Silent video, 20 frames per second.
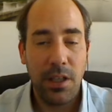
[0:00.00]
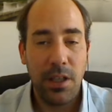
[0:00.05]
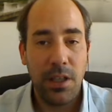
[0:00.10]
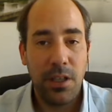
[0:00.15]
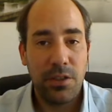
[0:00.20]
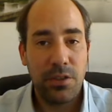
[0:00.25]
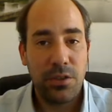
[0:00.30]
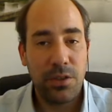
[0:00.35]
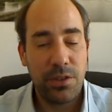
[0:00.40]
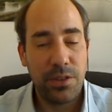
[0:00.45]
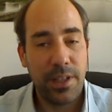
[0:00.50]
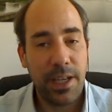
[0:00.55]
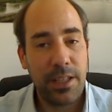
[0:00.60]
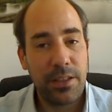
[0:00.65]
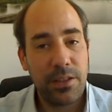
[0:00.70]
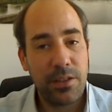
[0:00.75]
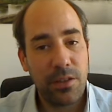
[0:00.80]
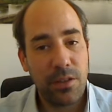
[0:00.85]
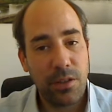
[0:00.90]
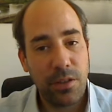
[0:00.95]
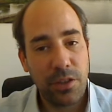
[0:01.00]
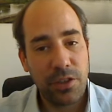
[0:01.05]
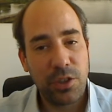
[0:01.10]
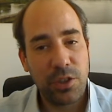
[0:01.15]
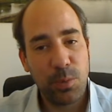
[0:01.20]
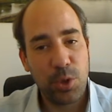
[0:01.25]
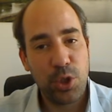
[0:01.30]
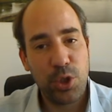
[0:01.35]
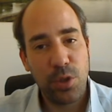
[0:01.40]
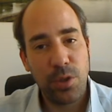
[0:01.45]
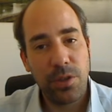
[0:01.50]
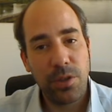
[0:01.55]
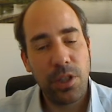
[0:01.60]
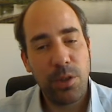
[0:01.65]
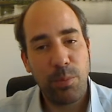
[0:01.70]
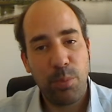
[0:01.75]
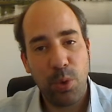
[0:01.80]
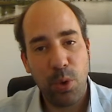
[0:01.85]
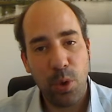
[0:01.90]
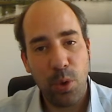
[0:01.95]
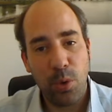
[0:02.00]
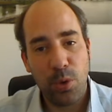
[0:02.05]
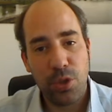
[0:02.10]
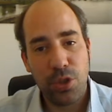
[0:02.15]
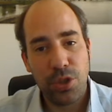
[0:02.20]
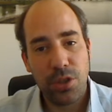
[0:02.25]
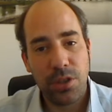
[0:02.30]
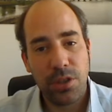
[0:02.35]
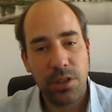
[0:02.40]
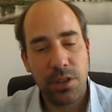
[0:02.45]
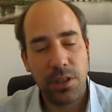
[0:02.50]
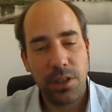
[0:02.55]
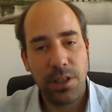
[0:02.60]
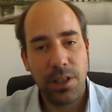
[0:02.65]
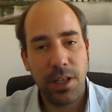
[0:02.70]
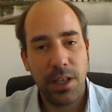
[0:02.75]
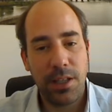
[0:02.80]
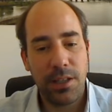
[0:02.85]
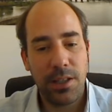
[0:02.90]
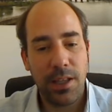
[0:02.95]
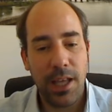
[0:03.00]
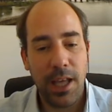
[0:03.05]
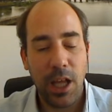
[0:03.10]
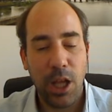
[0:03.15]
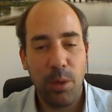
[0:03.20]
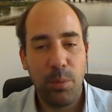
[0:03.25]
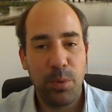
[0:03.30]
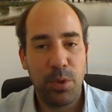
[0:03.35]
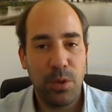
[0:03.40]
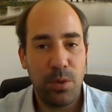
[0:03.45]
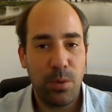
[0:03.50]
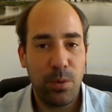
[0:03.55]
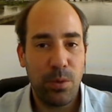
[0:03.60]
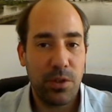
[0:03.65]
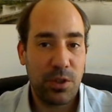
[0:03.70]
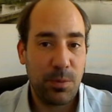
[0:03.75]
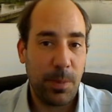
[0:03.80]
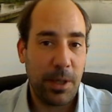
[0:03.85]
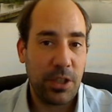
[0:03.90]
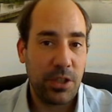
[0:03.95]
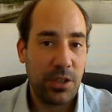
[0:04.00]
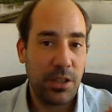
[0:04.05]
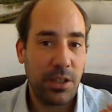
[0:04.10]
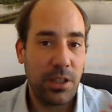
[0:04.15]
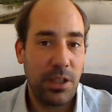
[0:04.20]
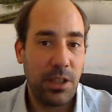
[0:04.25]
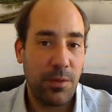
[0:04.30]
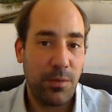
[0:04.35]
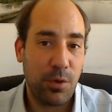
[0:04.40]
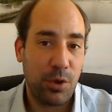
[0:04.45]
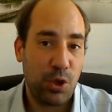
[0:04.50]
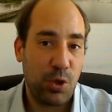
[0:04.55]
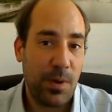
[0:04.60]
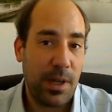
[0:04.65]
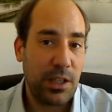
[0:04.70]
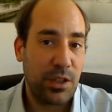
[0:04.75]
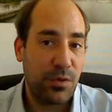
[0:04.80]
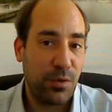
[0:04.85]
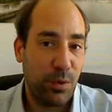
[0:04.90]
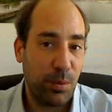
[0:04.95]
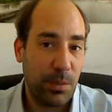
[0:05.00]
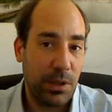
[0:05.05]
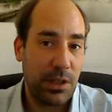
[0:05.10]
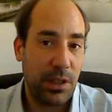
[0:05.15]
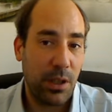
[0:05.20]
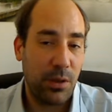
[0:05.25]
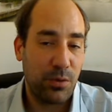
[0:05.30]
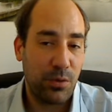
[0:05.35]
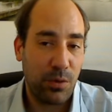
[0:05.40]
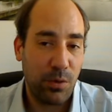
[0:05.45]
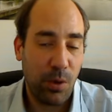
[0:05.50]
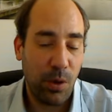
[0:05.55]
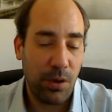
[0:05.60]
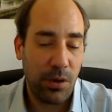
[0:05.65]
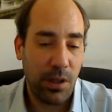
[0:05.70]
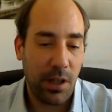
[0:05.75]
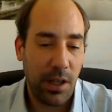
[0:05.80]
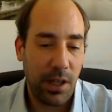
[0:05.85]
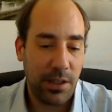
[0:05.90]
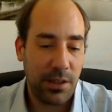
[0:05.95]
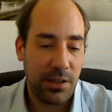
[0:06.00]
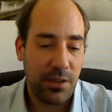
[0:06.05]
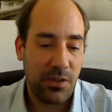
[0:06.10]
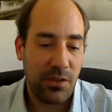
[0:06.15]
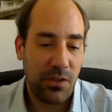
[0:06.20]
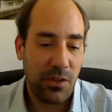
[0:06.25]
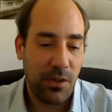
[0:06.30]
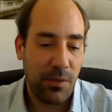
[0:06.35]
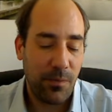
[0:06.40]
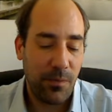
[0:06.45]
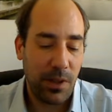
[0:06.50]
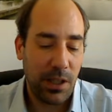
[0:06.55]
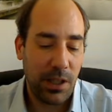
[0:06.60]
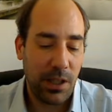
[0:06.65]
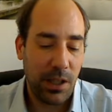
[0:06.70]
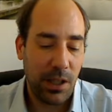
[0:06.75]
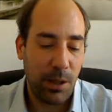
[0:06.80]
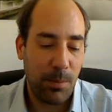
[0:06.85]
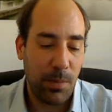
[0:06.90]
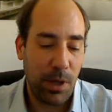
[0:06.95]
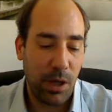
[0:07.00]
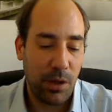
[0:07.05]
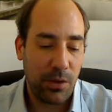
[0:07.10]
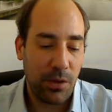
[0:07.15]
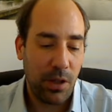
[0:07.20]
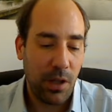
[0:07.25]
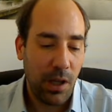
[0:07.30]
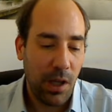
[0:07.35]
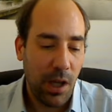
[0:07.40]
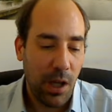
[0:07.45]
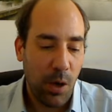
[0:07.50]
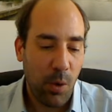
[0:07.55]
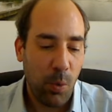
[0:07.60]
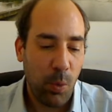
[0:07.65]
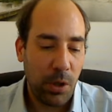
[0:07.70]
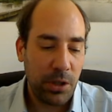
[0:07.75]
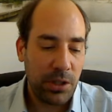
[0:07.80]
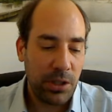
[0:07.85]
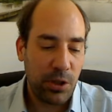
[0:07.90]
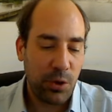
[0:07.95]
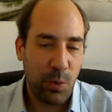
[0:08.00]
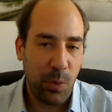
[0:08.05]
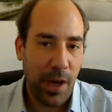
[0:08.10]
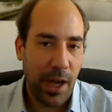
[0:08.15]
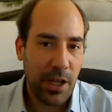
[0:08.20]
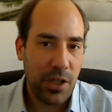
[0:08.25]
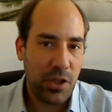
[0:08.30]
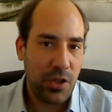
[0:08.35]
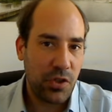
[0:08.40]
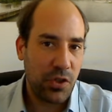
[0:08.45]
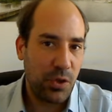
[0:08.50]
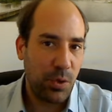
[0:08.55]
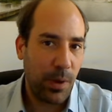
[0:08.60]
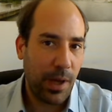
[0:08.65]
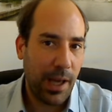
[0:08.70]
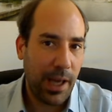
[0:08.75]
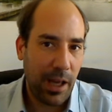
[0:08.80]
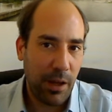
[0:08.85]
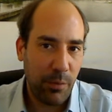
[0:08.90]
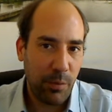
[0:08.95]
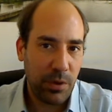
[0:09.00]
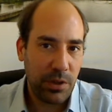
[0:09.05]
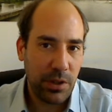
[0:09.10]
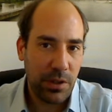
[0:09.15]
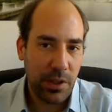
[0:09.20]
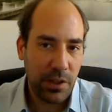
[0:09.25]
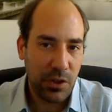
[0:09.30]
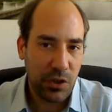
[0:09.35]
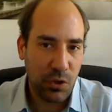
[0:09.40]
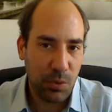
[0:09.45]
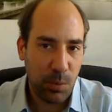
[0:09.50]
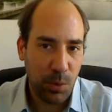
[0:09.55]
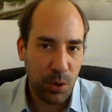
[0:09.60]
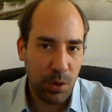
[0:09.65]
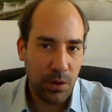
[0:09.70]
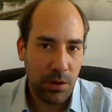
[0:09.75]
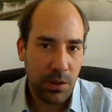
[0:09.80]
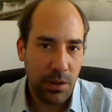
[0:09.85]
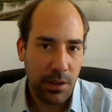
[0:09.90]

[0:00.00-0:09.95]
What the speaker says: So that customer journey approach can help you, especially if you're transforming now to an online, is thinking about what interactions do I have with the customer,